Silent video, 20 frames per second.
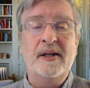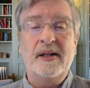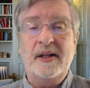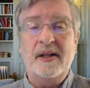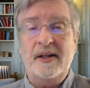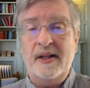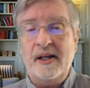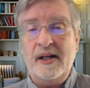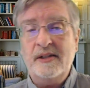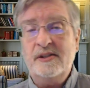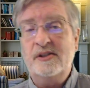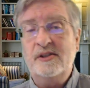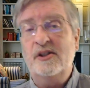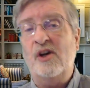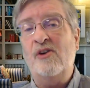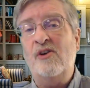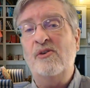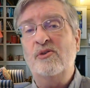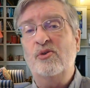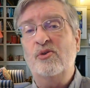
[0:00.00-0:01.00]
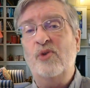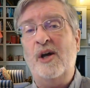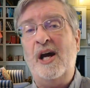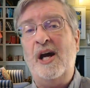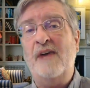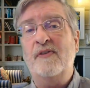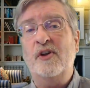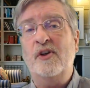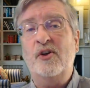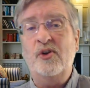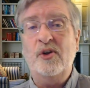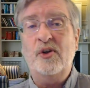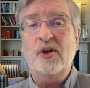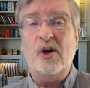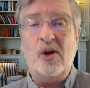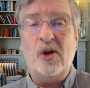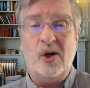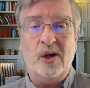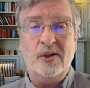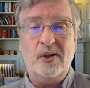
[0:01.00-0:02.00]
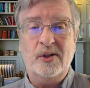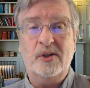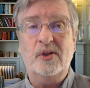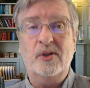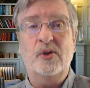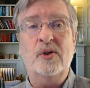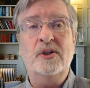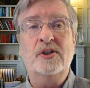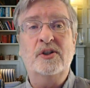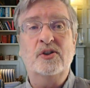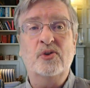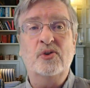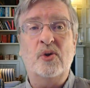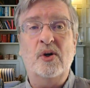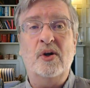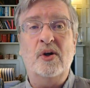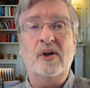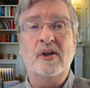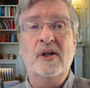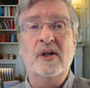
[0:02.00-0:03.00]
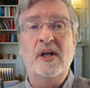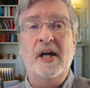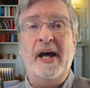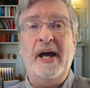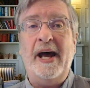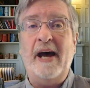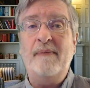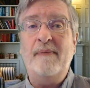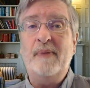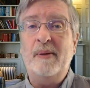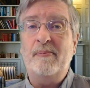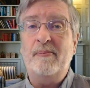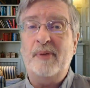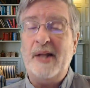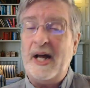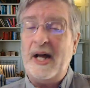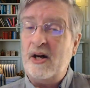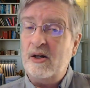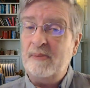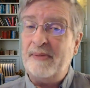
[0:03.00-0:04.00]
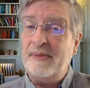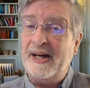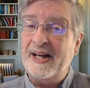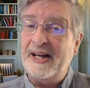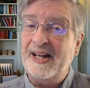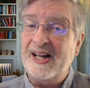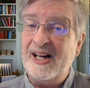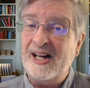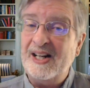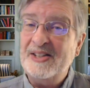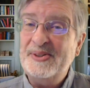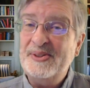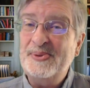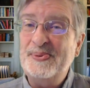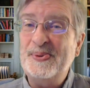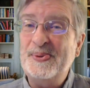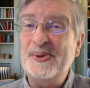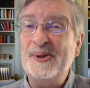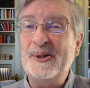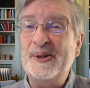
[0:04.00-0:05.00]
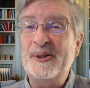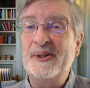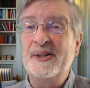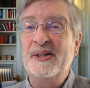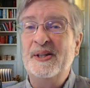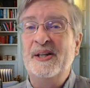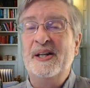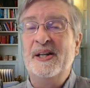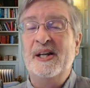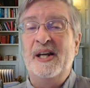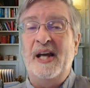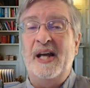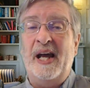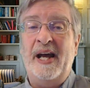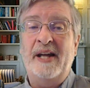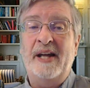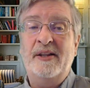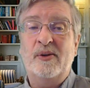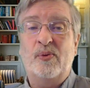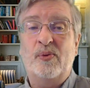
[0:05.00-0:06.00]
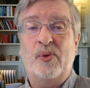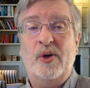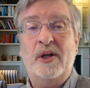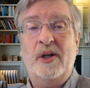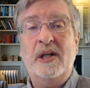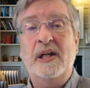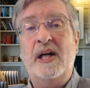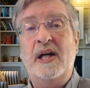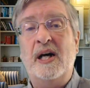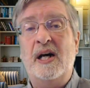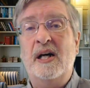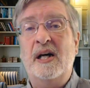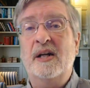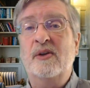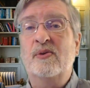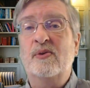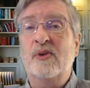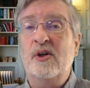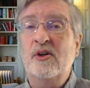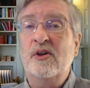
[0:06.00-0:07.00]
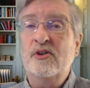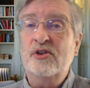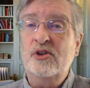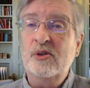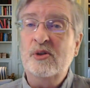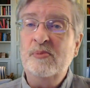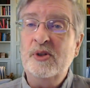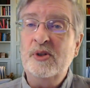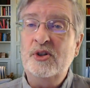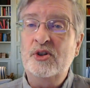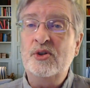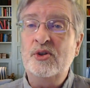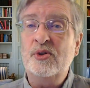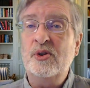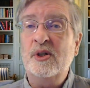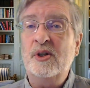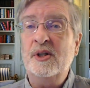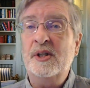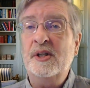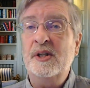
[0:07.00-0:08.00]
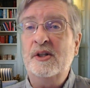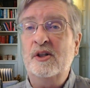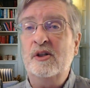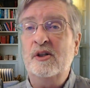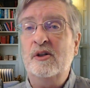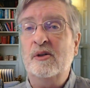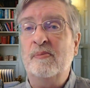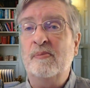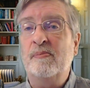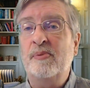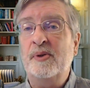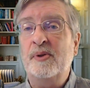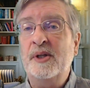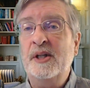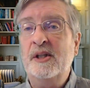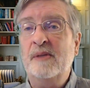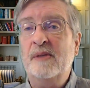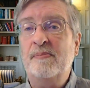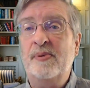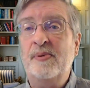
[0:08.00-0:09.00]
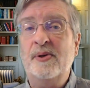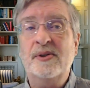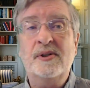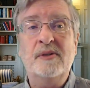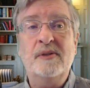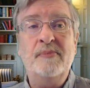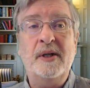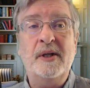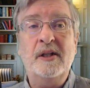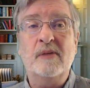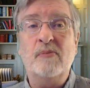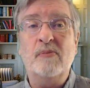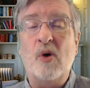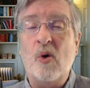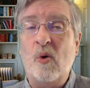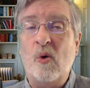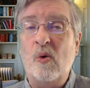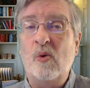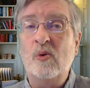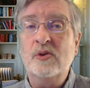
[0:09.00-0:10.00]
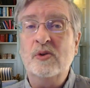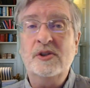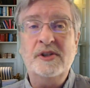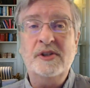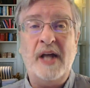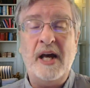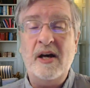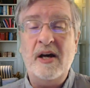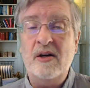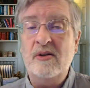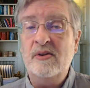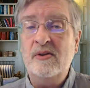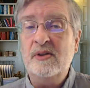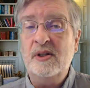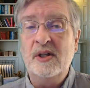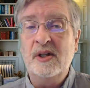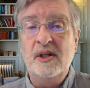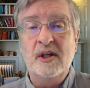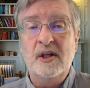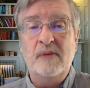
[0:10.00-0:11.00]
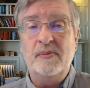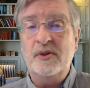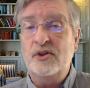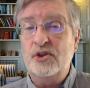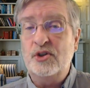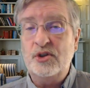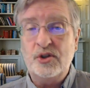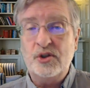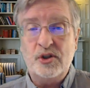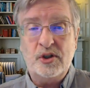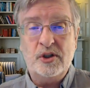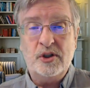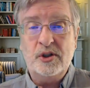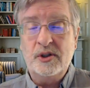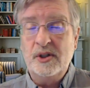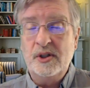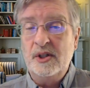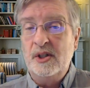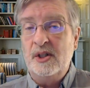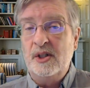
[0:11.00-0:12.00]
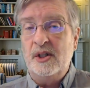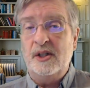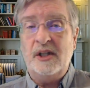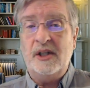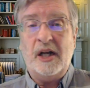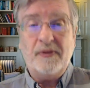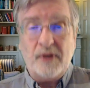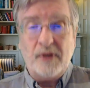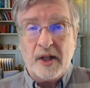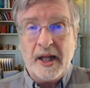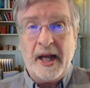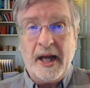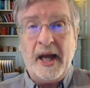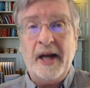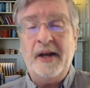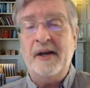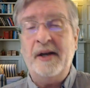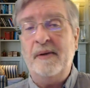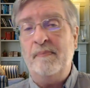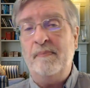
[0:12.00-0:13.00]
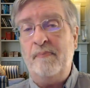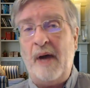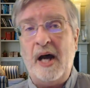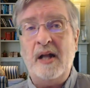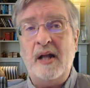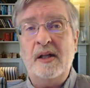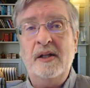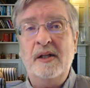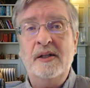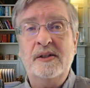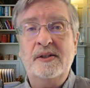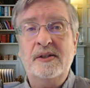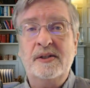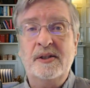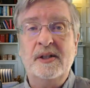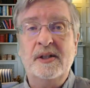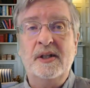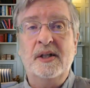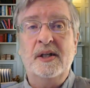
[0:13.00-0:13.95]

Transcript: Thus those who have the good heart, the good soil, have been plowed by God's word, and the word of God grows to maturity to complete the person, make them whole, sound, mature, level-headed, balanced,